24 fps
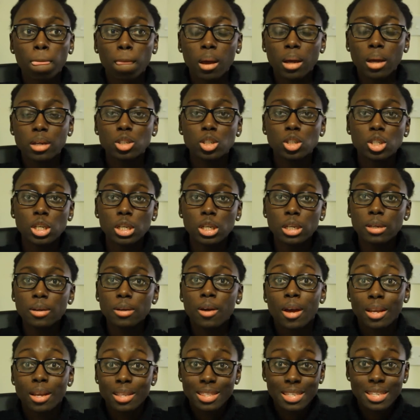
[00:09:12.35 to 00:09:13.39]
And
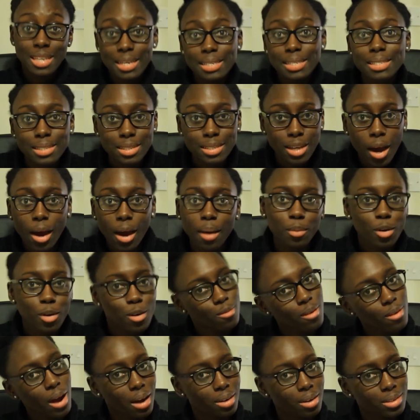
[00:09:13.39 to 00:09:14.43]
this time
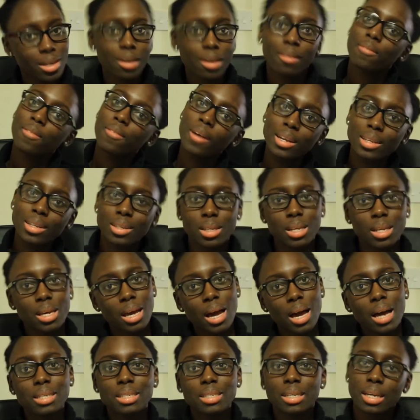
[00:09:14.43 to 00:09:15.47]
around, they finally
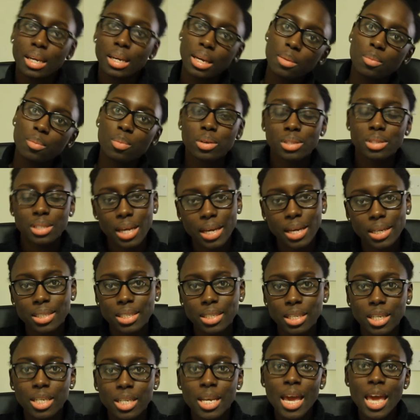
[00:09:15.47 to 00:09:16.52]
had a heat
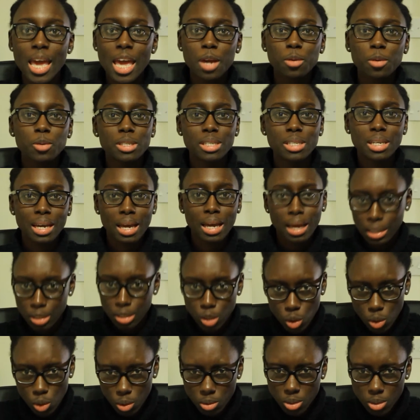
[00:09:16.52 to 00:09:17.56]
protectant. It was the
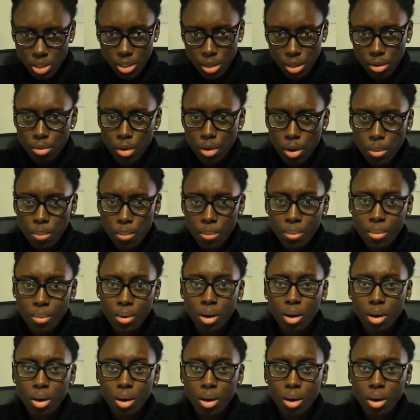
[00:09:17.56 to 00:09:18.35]
Cantu serum.